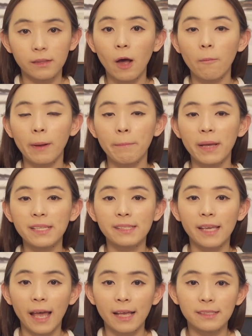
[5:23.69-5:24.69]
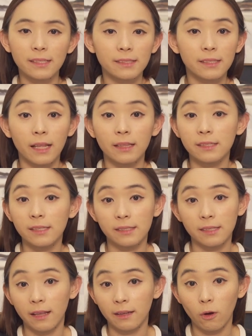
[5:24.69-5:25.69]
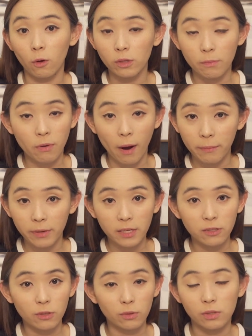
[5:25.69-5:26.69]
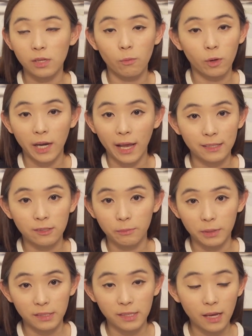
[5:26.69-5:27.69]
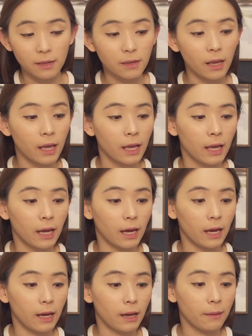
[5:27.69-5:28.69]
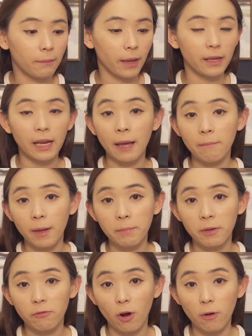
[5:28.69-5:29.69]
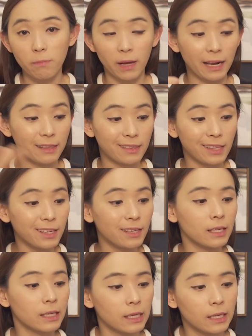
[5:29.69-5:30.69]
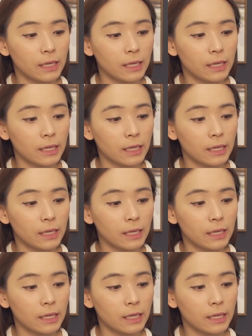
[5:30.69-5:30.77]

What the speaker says: Now, my best guess is that this is an older property, so some work has to be done. And I might be wrong, but I think